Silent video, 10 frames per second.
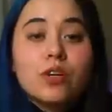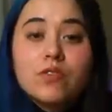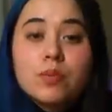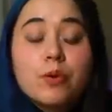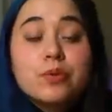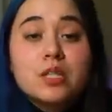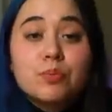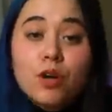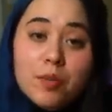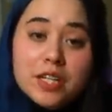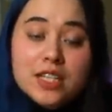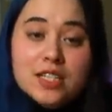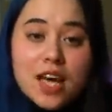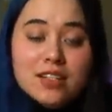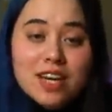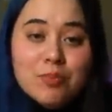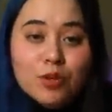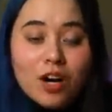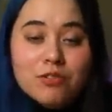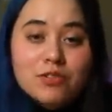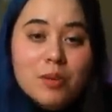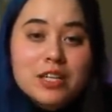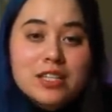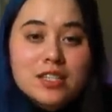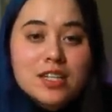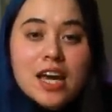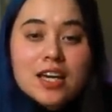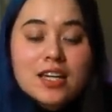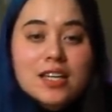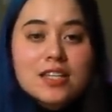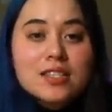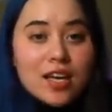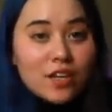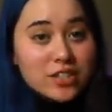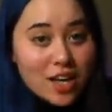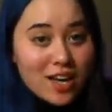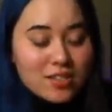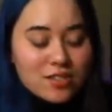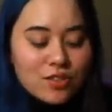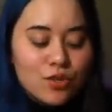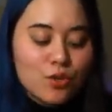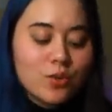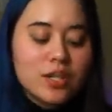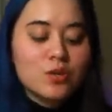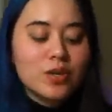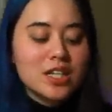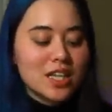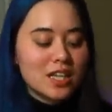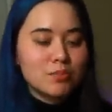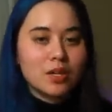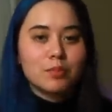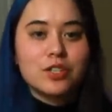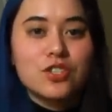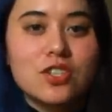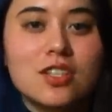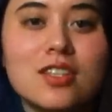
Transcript: of the most prominent anti-prawn feminists today is Gail Dines, who in 2010 published